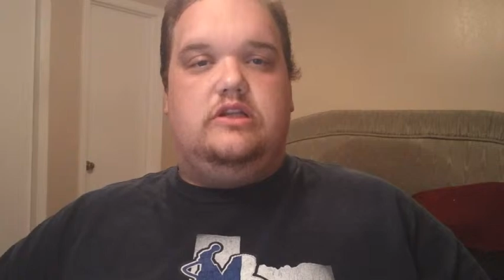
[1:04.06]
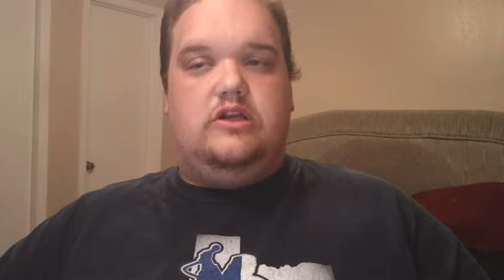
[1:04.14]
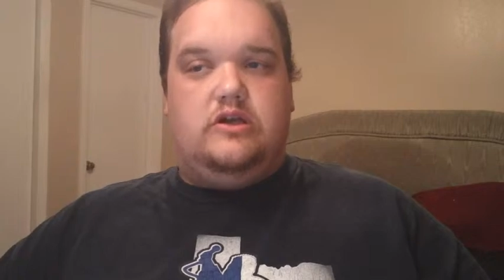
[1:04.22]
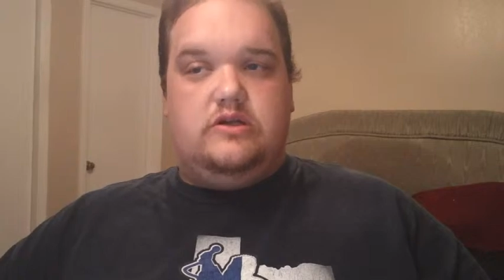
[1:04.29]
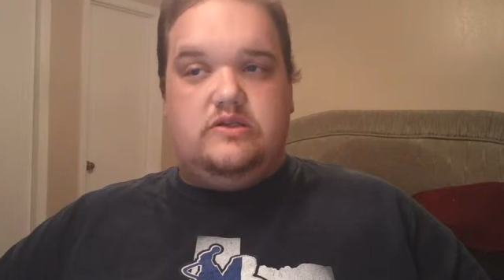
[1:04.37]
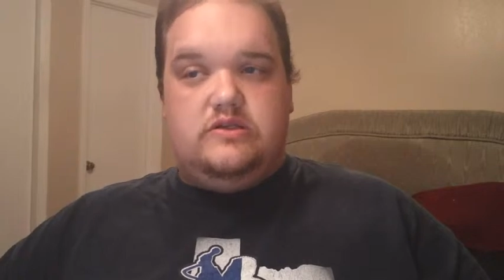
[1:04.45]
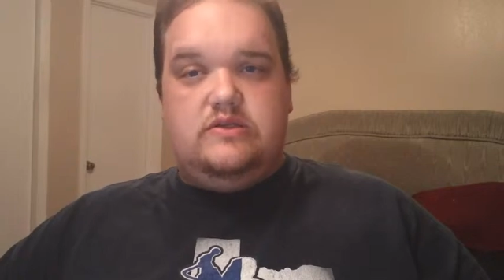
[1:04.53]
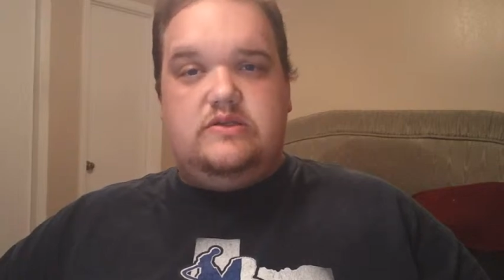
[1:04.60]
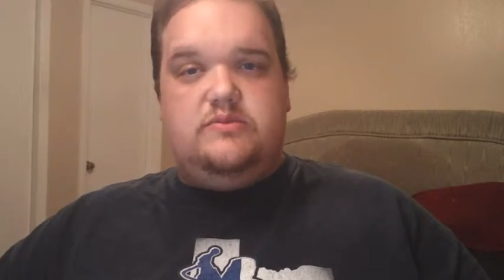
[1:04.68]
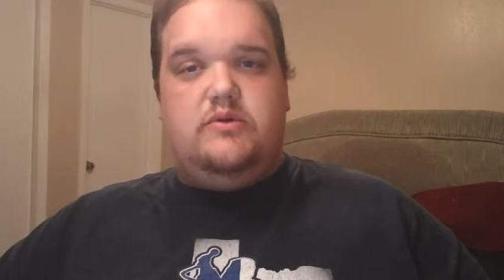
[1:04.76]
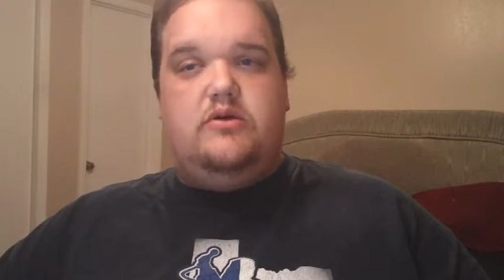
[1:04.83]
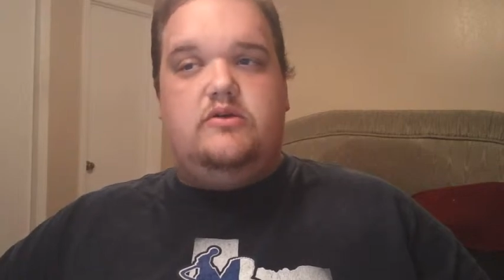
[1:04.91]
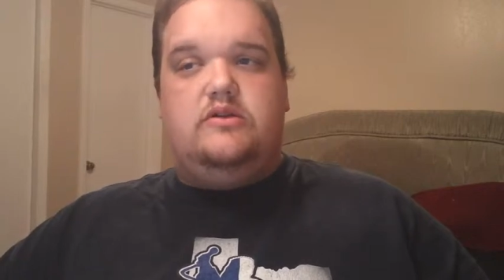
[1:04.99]
curses
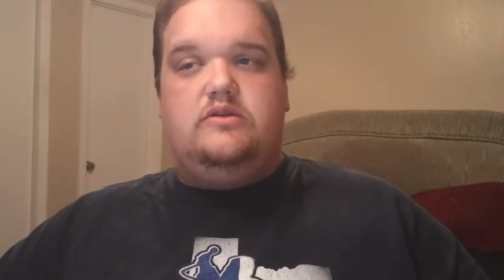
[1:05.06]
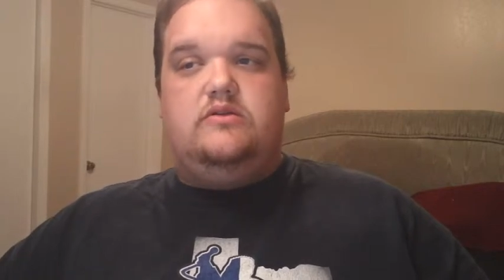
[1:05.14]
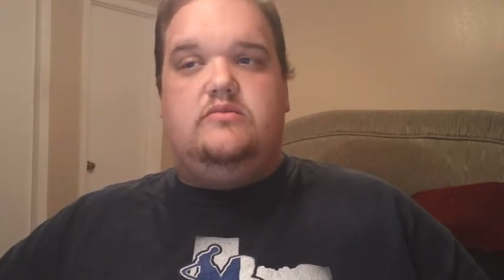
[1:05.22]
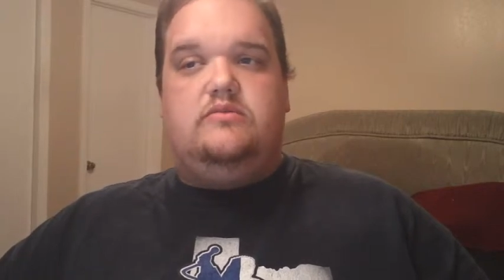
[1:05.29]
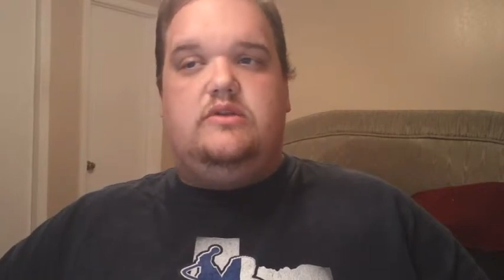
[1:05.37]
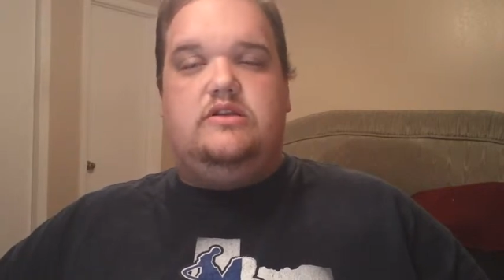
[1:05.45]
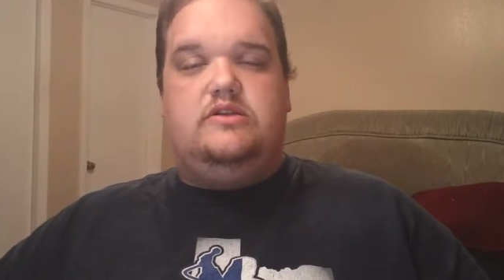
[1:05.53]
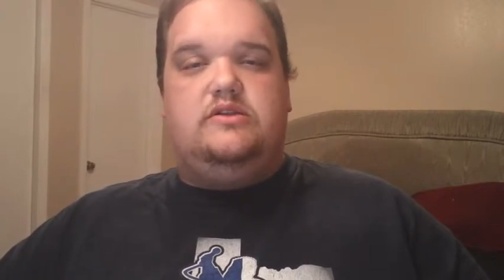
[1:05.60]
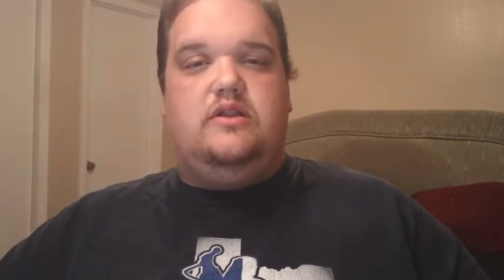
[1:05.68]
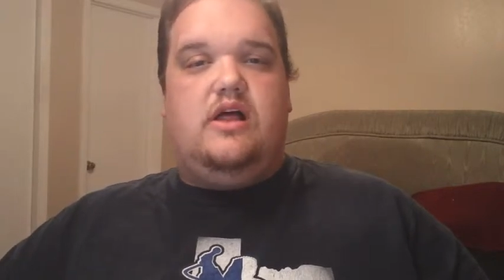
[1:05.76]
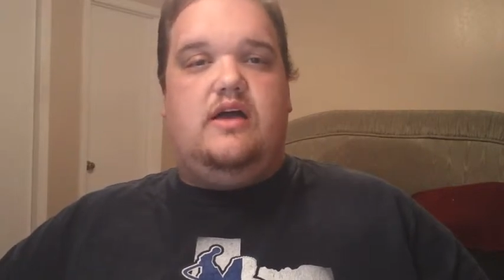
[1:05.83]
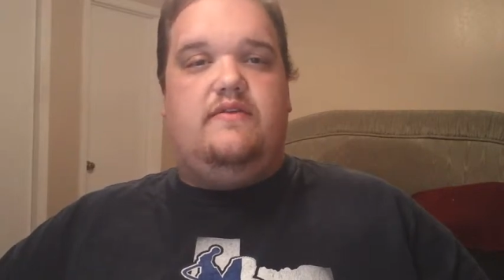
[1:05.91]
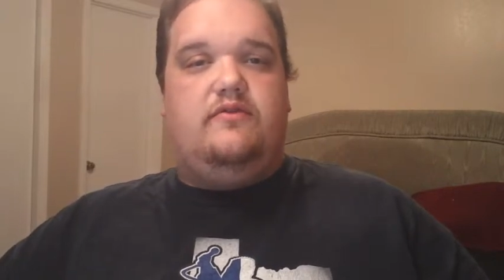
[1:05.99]
spoken into
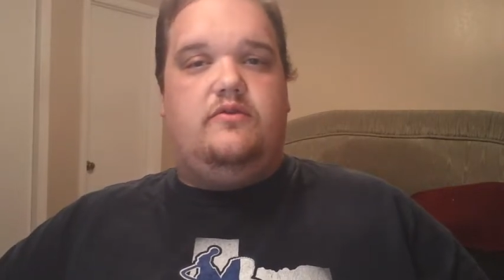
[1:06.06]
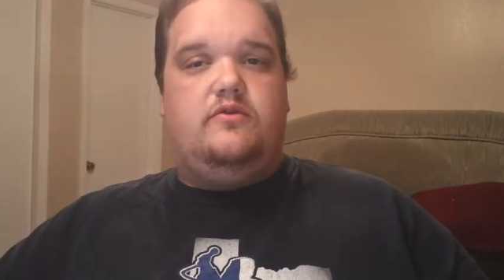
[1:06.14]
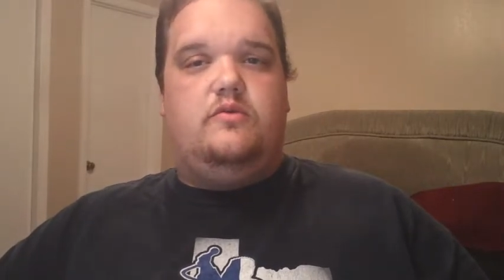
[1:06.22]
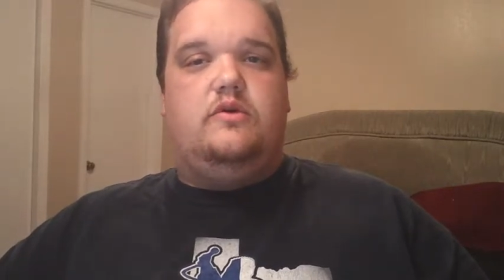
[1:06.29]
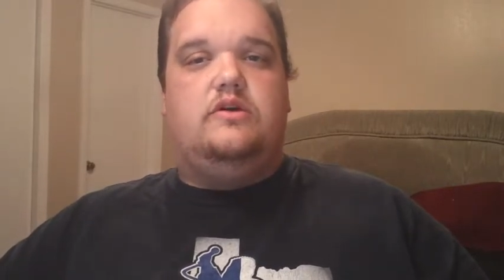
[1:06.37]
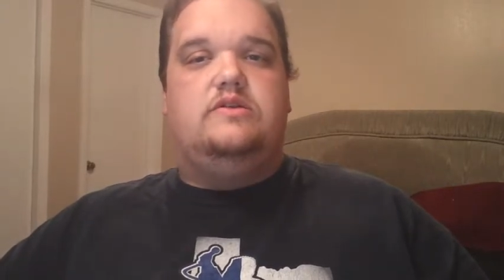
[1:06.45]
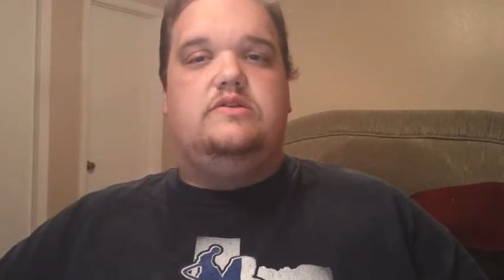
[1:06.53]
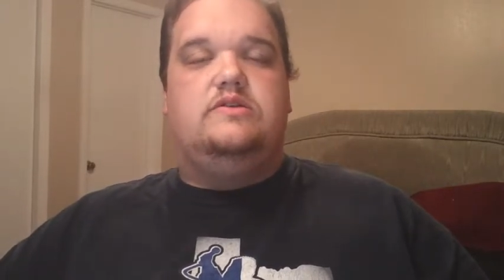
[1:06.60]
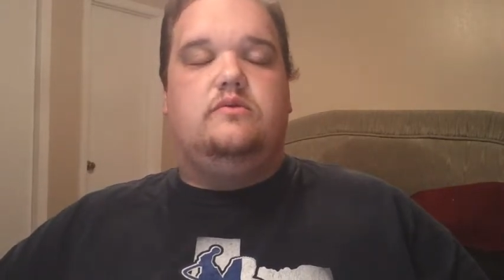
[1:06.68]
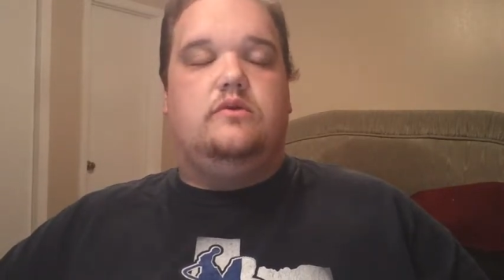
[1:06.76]
life through words,